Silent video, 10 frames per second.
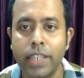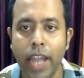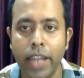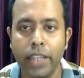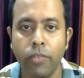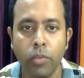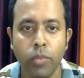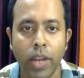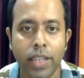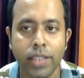and the
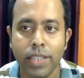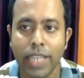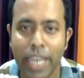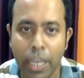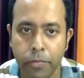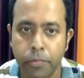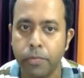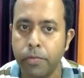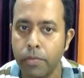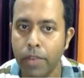formula is
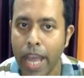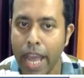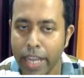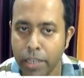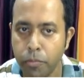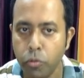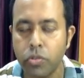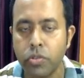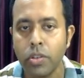if and put